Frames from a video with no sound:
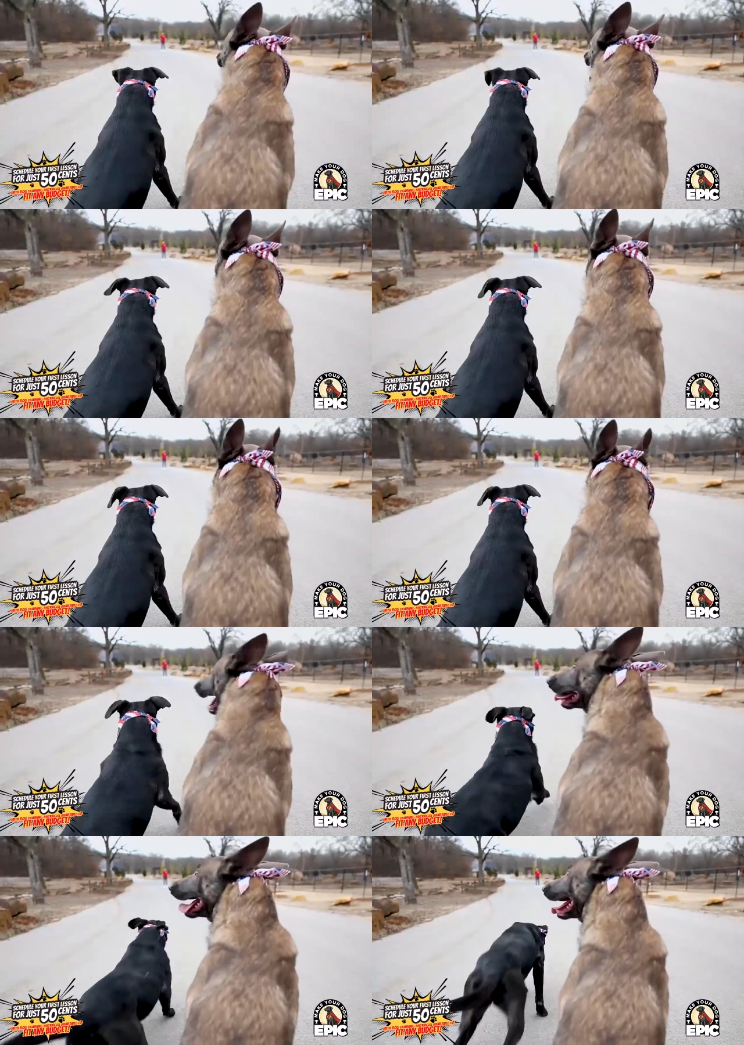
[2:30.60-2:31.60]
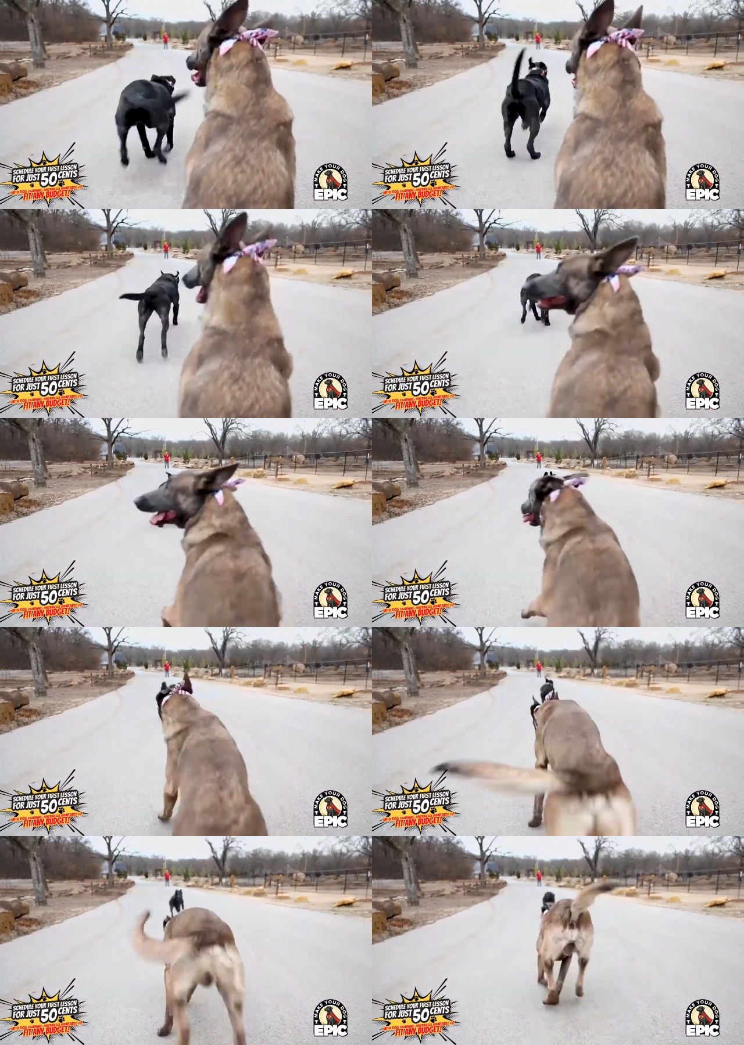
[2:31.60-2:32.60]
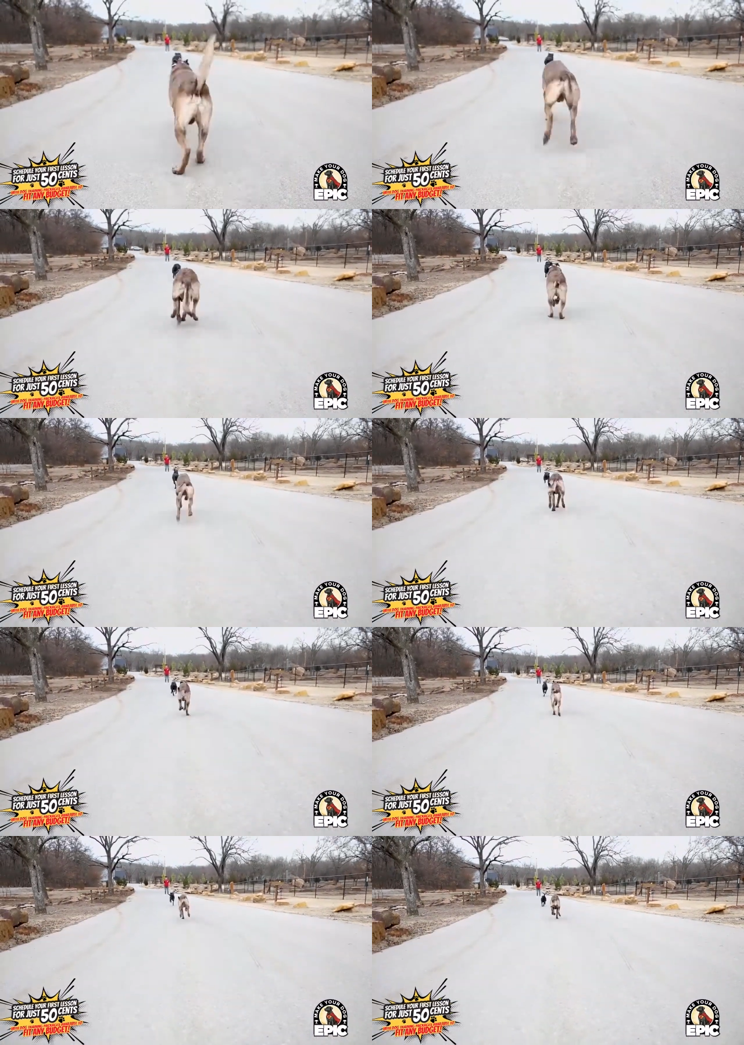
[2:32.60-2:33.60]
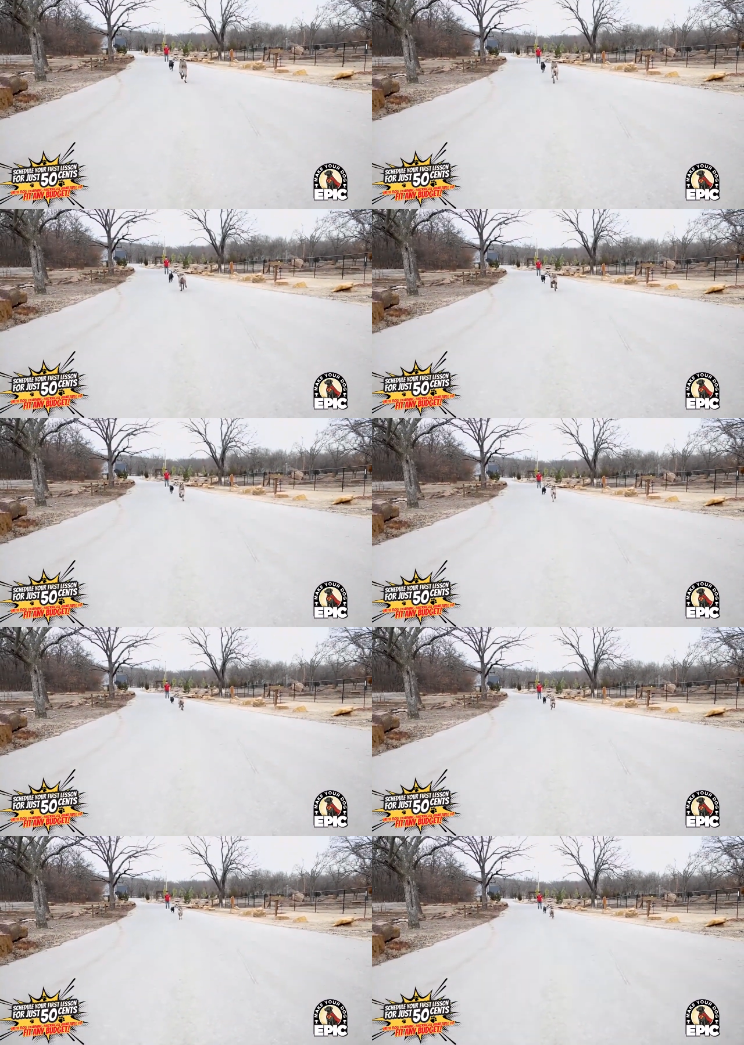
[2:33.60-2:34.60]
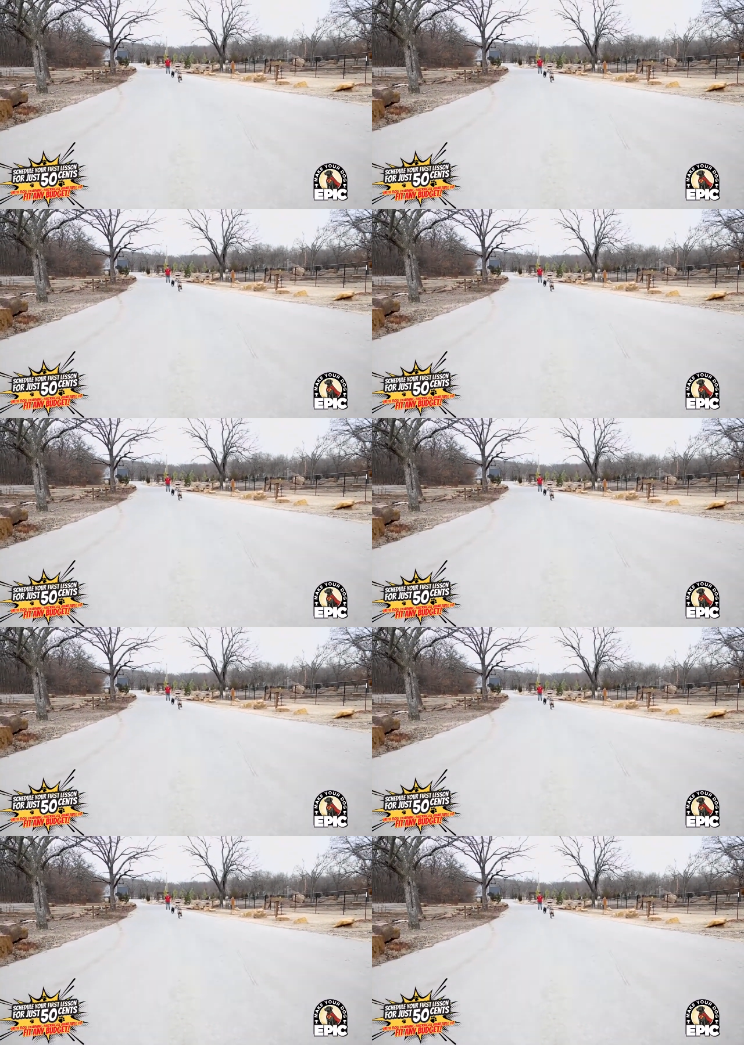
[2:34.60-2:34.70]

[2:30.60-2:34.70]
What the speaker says: (no speaker visible)